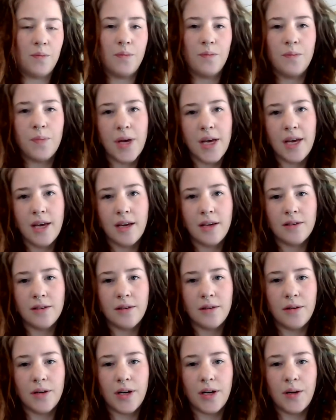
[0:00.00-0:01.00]
baking
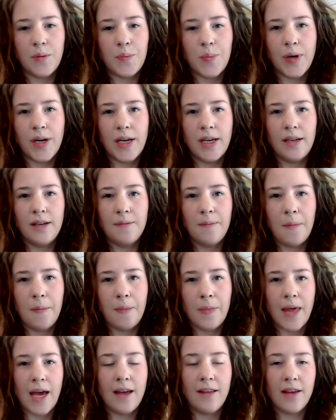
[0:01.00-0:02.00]
soda, but
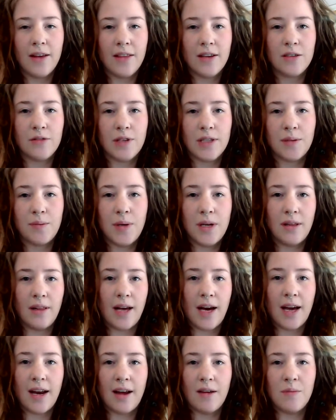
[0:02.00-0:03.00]
I like this recipe a
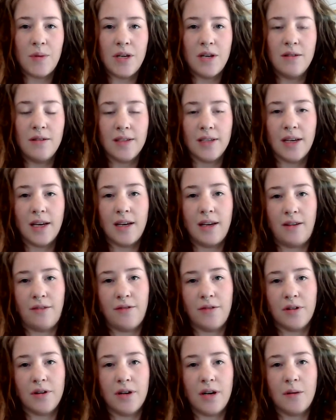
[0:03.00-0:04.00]
lot. I've been using it
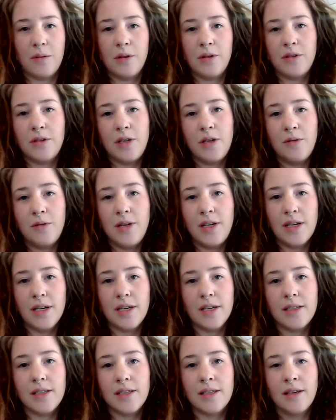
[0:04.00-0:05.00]
for almost 2
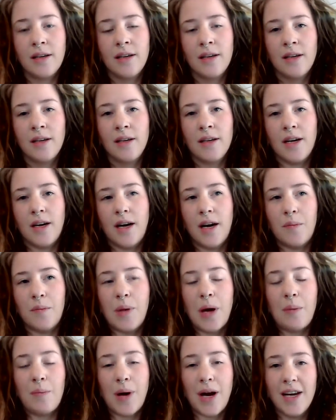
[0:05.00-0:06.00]
years.
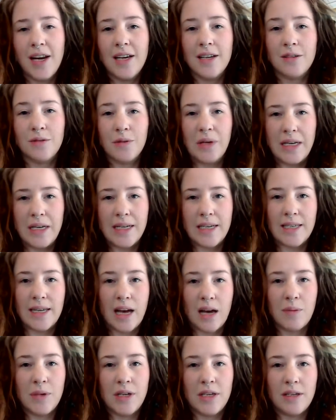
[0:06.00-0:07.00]
My body has really
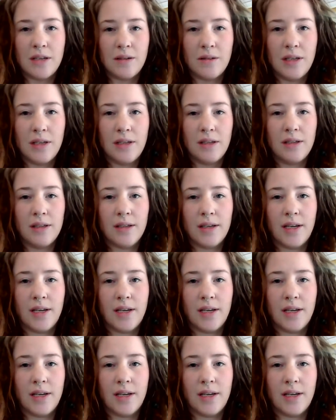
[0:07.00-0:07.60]
adapted to it.